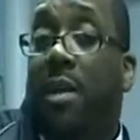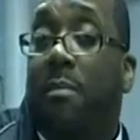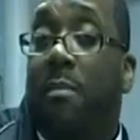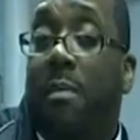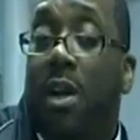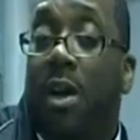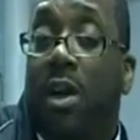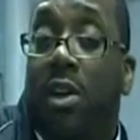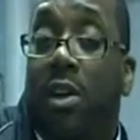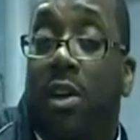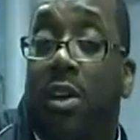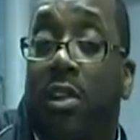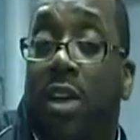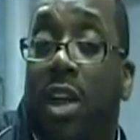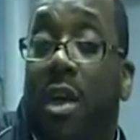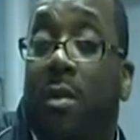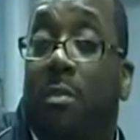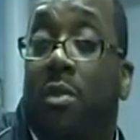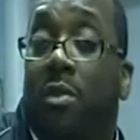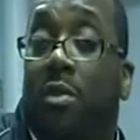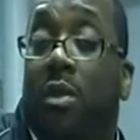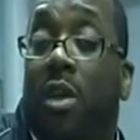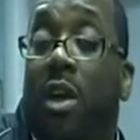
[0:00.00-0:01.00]
amen, and your
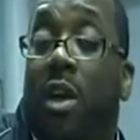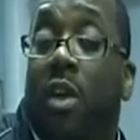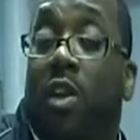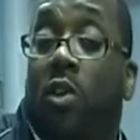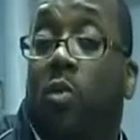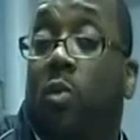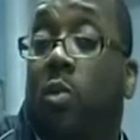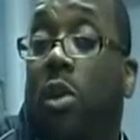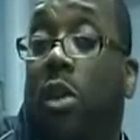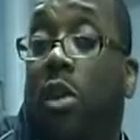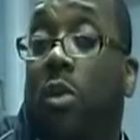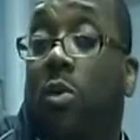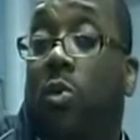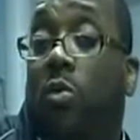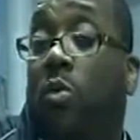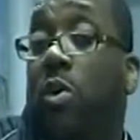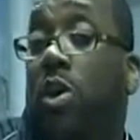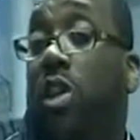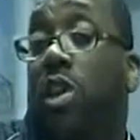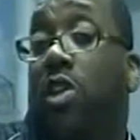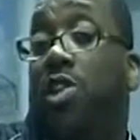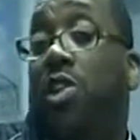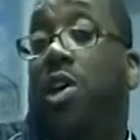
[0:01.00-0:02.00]
name is, is Will Willie,
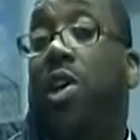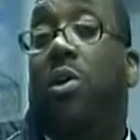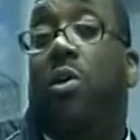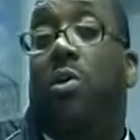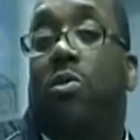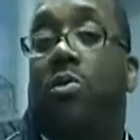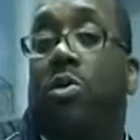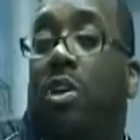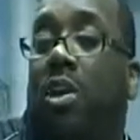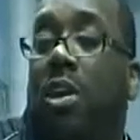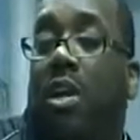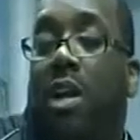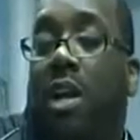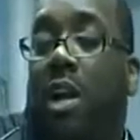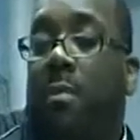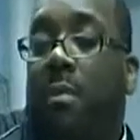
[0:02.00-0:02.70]
Willie Jones,